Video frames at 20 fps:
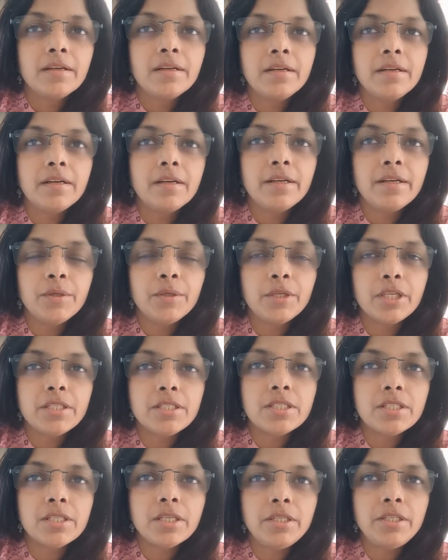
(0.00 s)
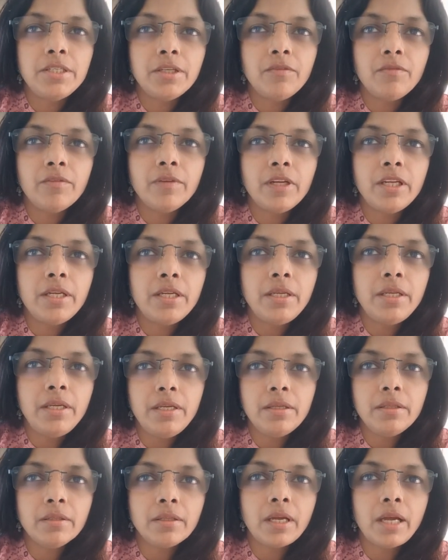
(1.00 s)
you can say divinity
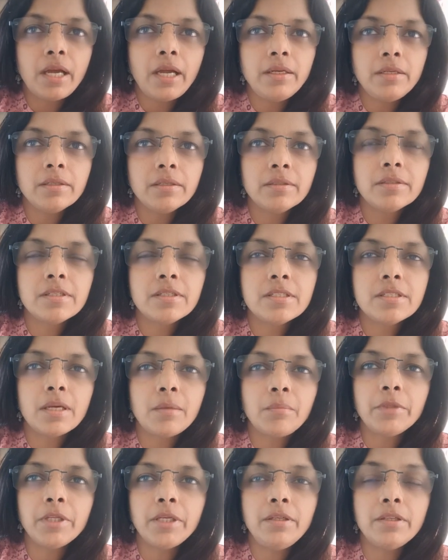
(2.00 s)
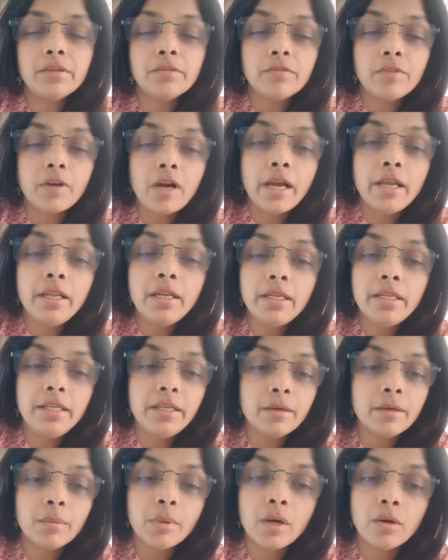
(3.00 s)
in that, something divinely
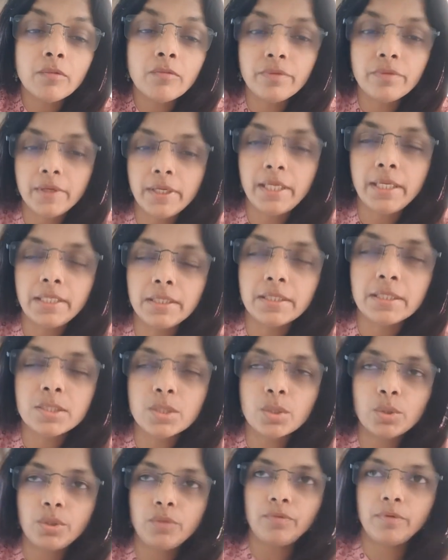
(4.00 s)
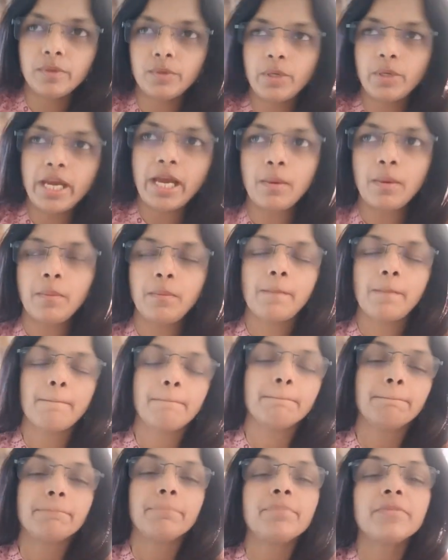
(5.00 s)
about faith. So if you have
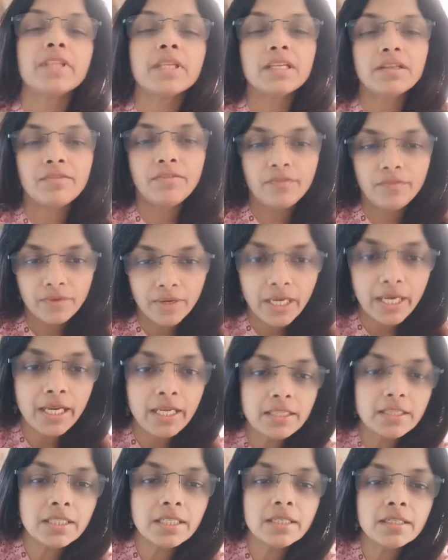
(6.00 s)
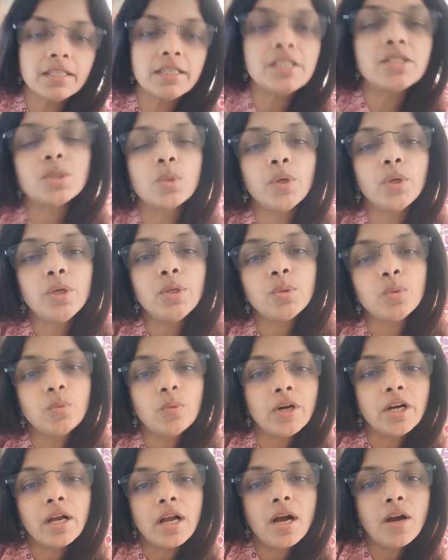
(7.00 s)
faith, it's going to
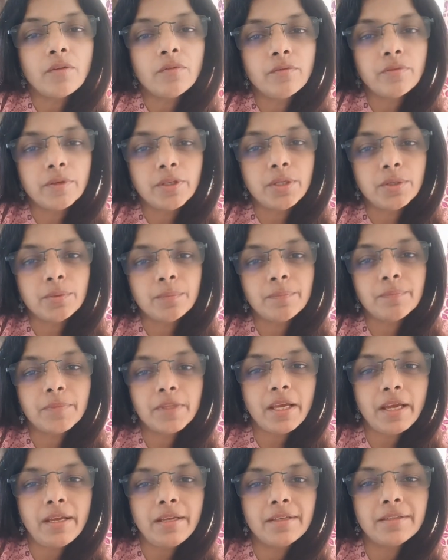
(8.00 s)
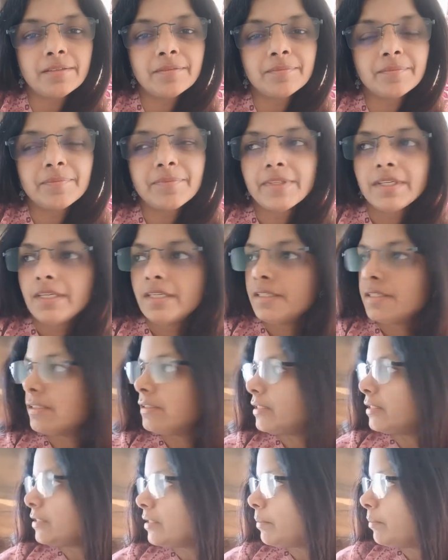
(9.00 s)
work out for you. Okay, so
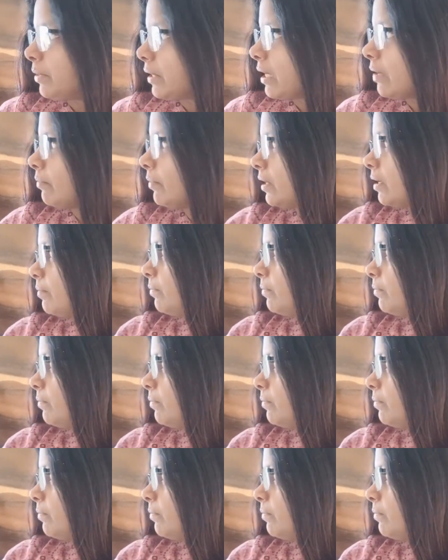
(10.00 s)
there's a blah blah blah